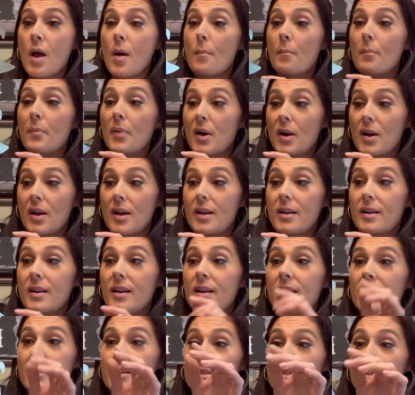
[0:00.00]
But
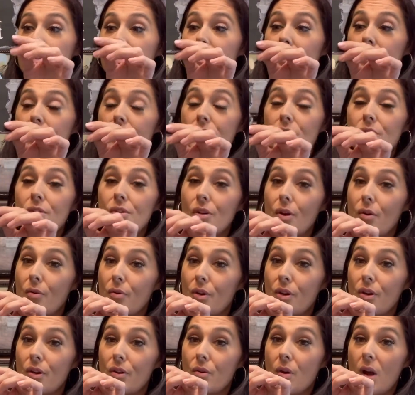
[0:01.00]
it is so
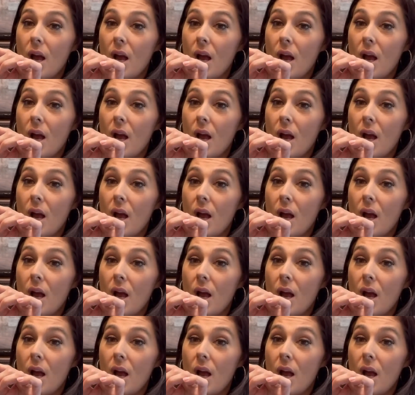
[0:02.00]
cute.